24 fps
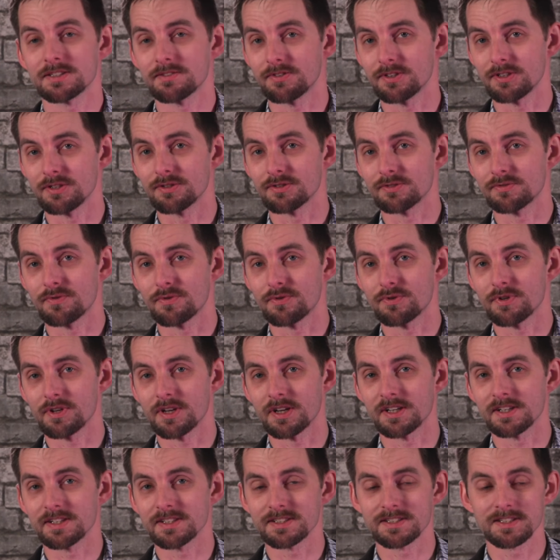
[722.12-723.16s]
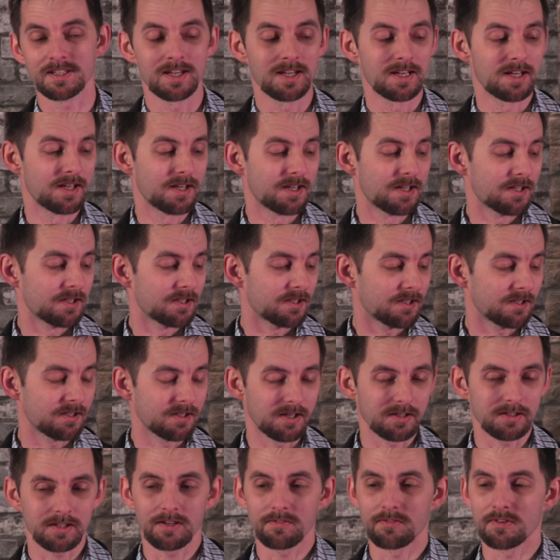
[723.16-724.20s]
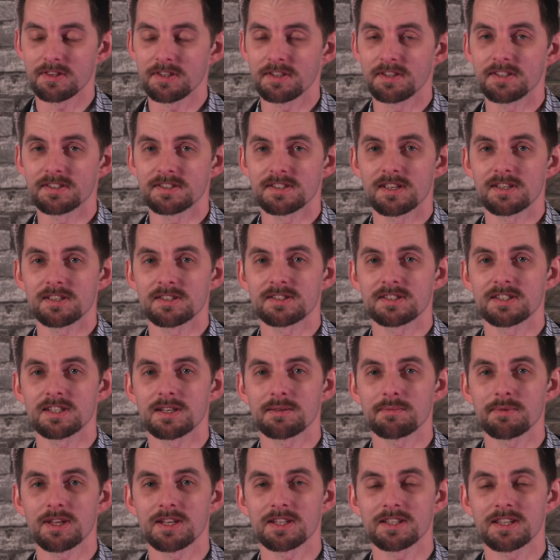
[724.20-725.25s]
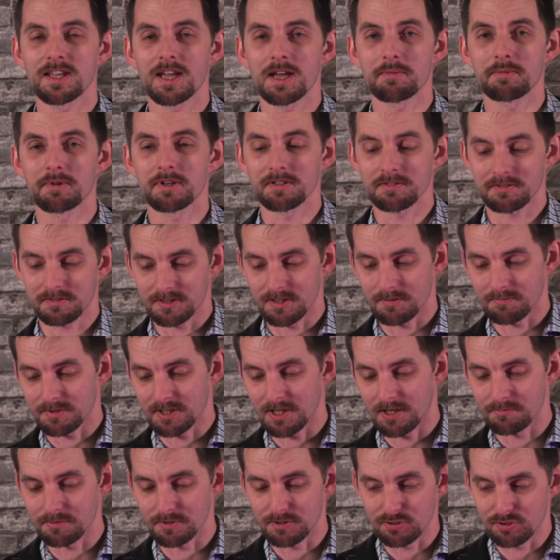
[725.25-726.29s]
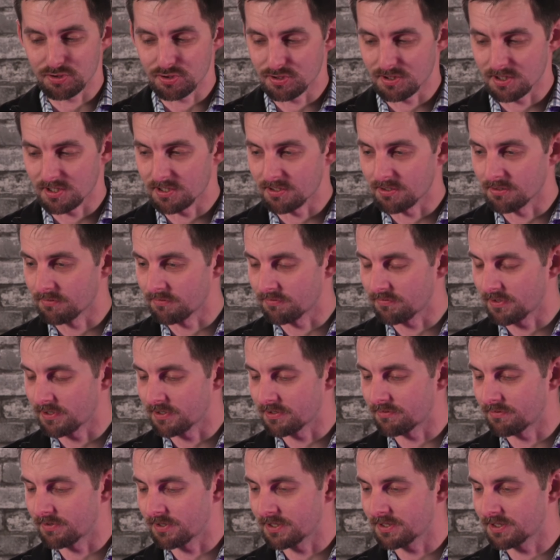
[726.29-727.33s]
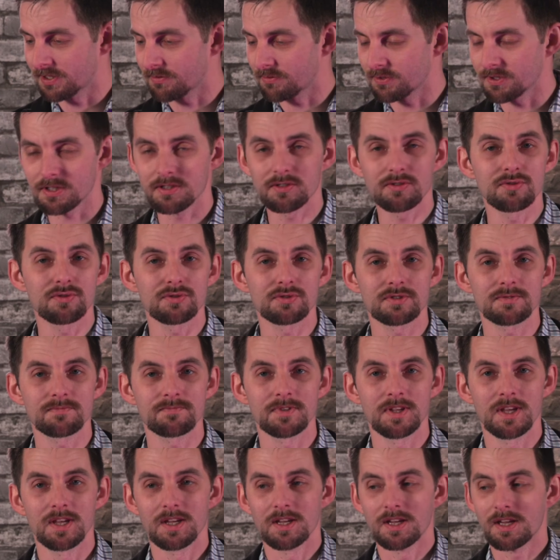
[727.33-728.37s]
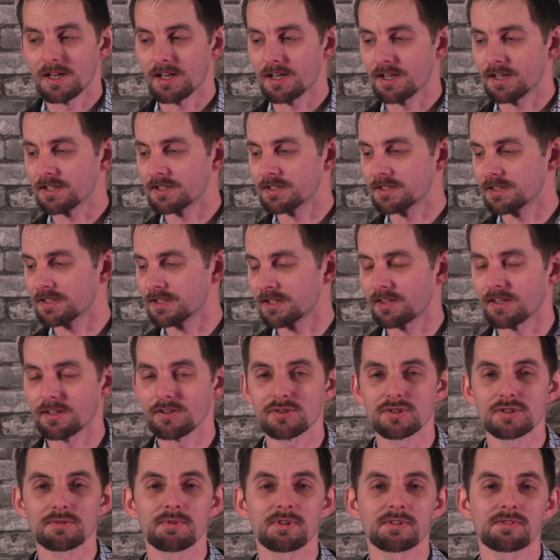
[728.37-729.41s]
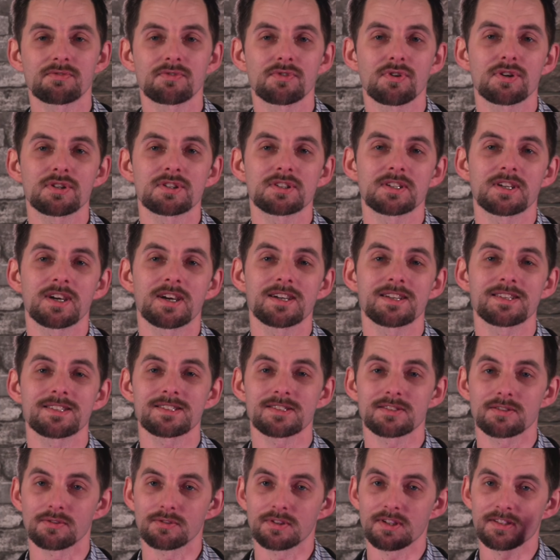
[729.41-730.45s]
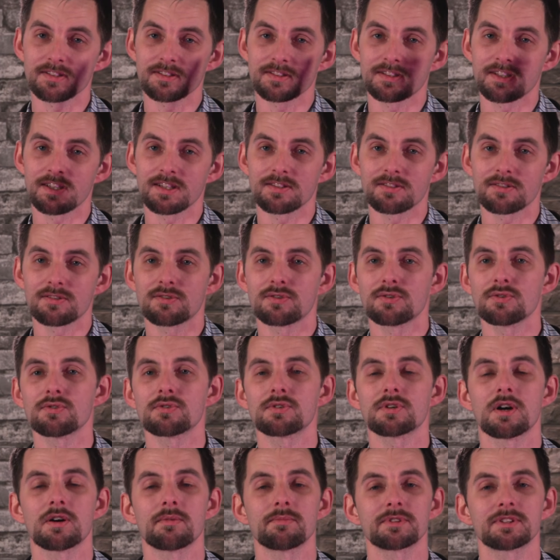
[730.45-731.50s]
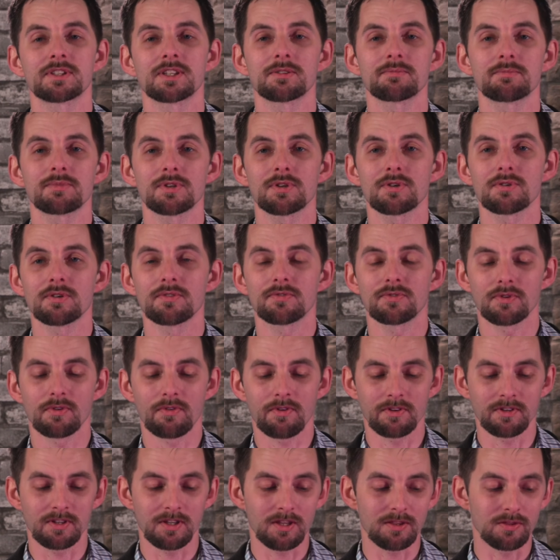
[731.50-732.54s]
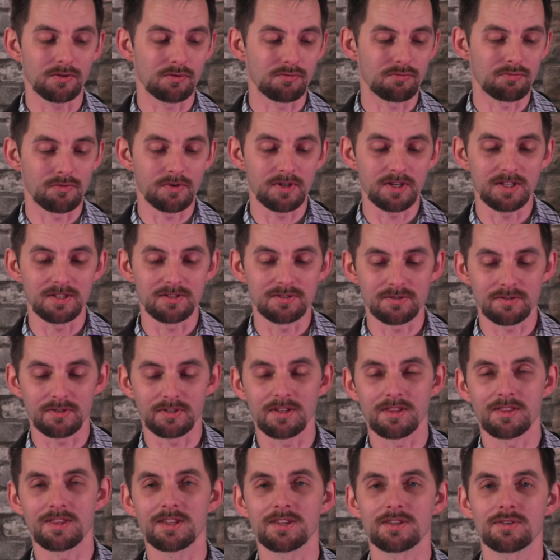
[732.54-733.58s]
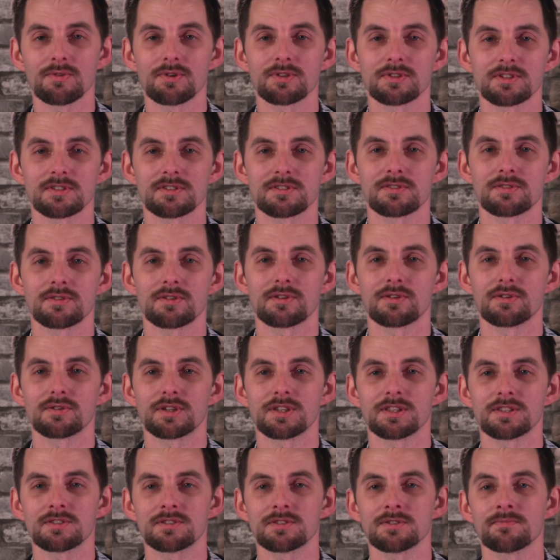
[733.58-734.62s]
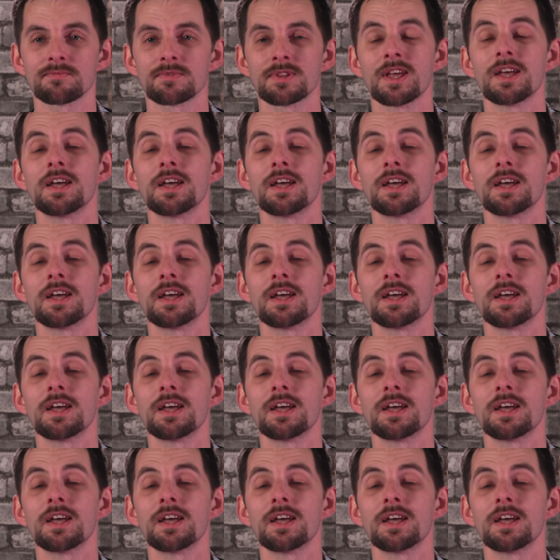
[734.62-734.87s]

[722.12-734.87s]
of videos for you guys. Not everything is a cinematic camera, sometimes it's just a little fun rig that we can use. And thank you so much for watching guys. Don't hesitate to comment down below if you have any other rigs or anything you want us to look into.